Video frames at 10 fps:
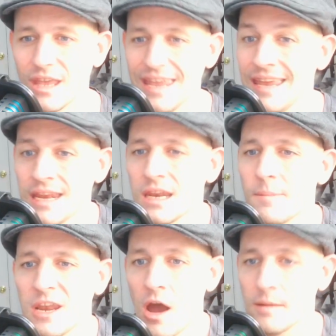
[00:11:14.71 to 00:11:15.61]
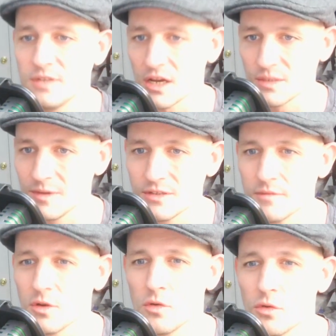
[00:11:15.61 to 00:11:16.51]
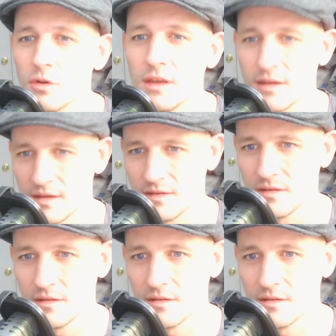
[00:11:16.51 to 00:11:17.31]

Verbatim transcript: inanimate objects because of their horniness